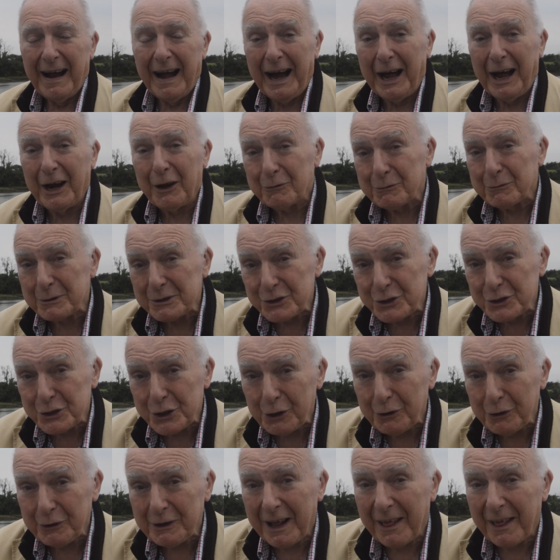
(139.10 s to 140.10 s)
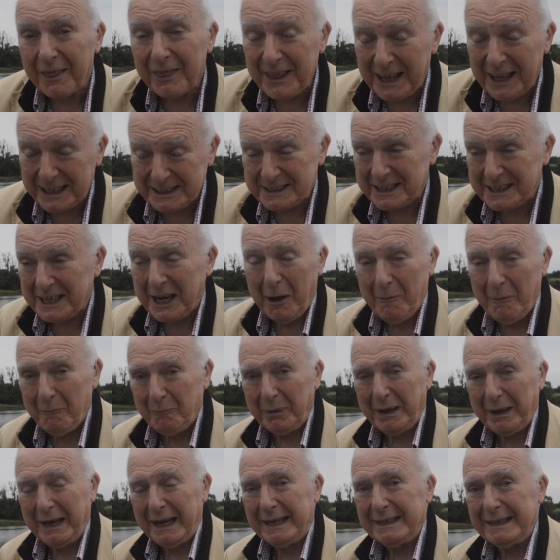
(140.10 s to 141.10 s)
And it was during that
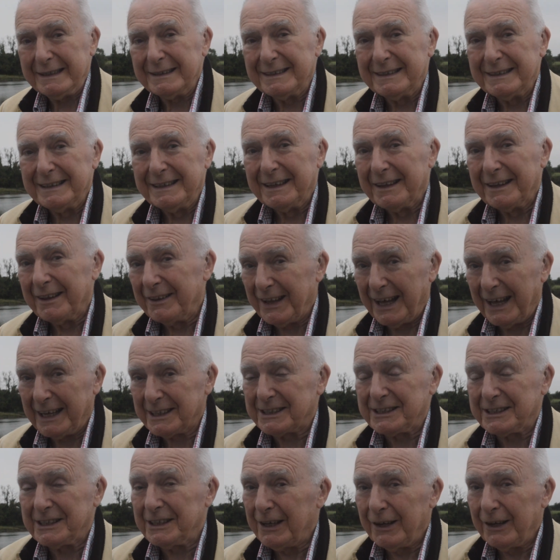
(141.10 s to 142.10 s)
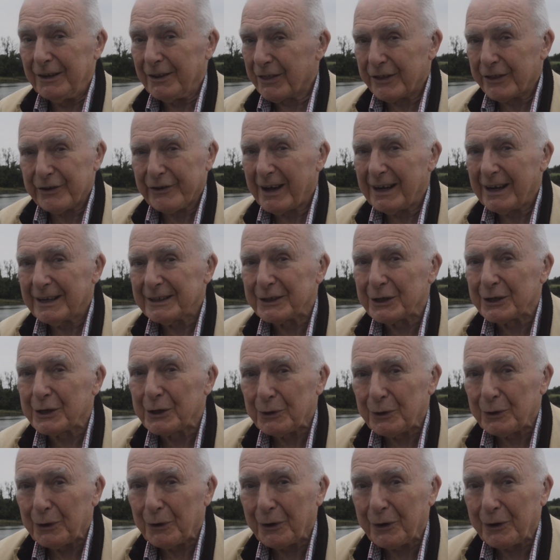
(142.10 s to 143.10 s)
campaign that Ddraig
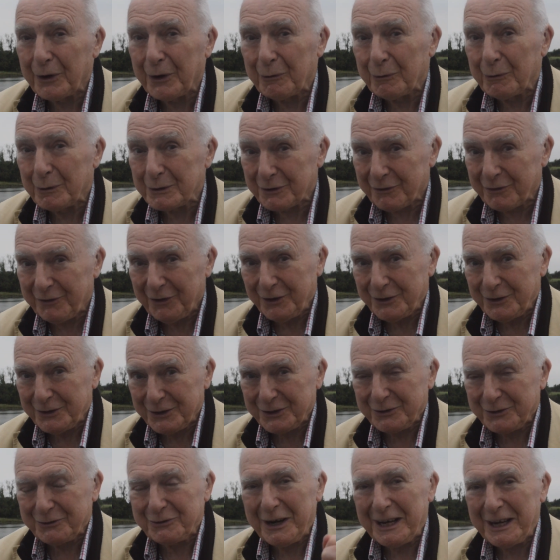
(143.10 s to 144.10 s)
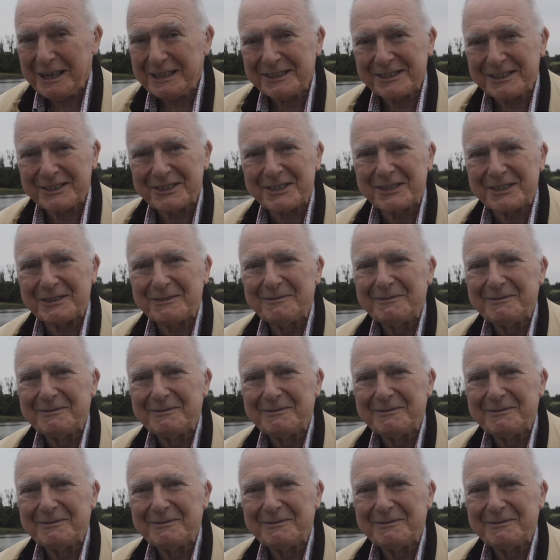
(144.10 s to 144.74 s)
Goch was first raised.